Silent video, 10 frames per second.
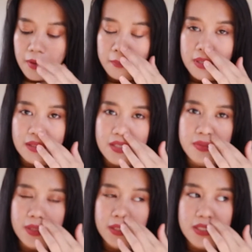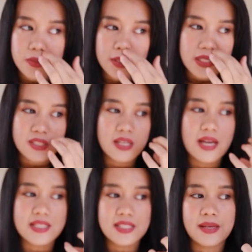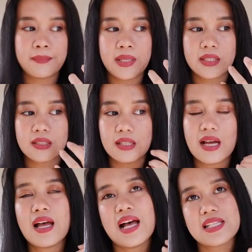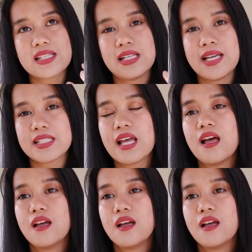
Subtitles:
But this one has less,